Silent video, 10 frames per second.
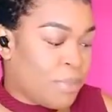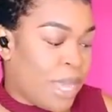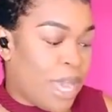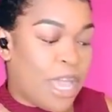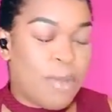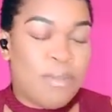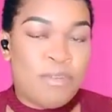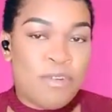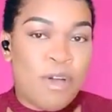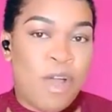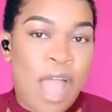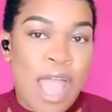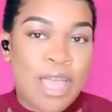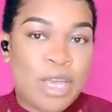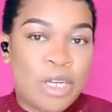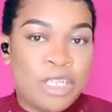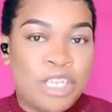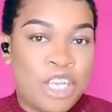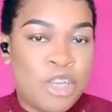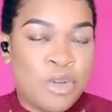And before I
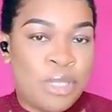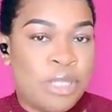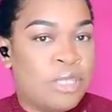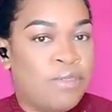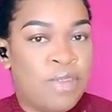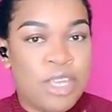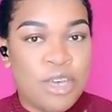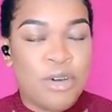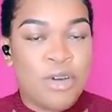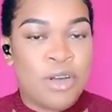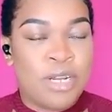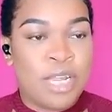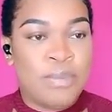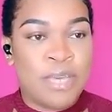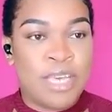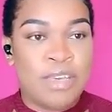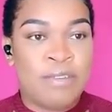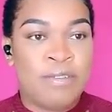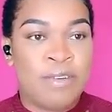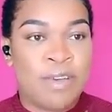continue with this video, let me
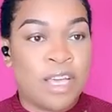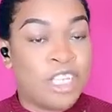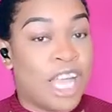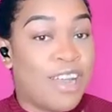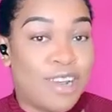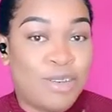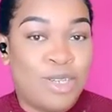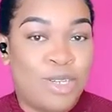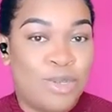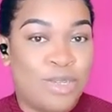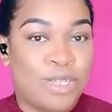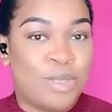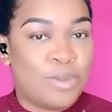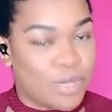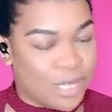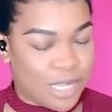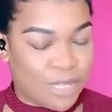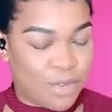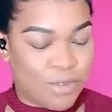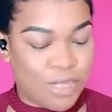give a shout out to the sponsors
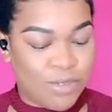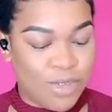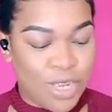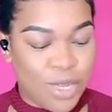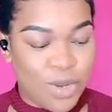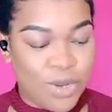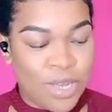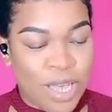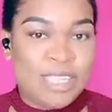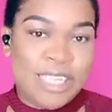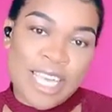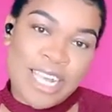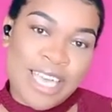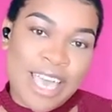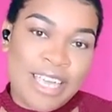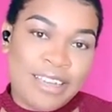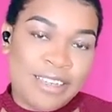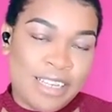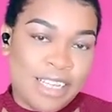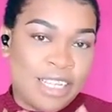of this video. Yet
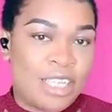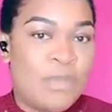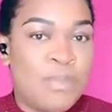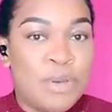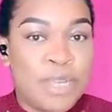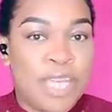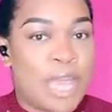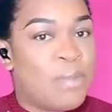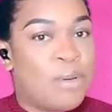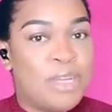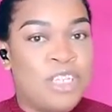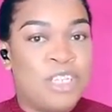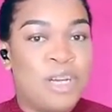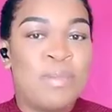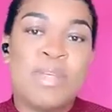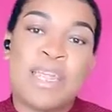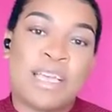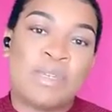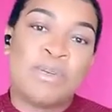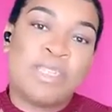again, it's Thebeauty&Bodyshop that are
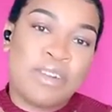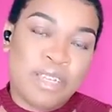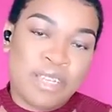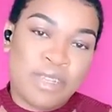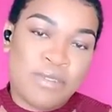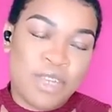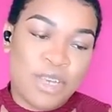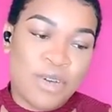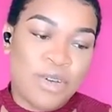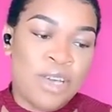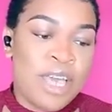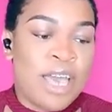sponsoring this video.